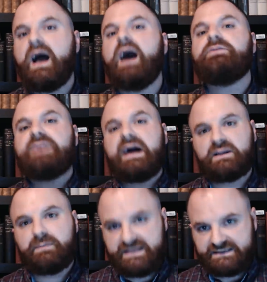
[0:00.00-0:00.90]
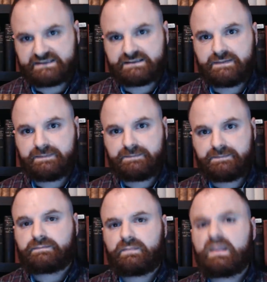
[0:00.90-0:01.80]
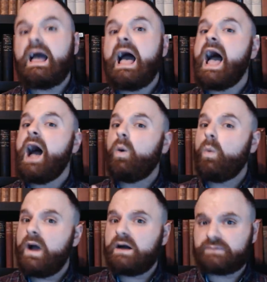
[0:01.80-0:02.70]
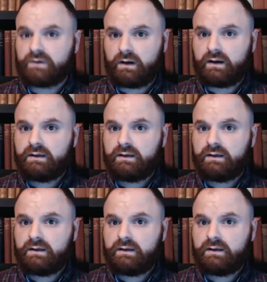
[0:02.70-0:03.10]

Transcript: of elements. However,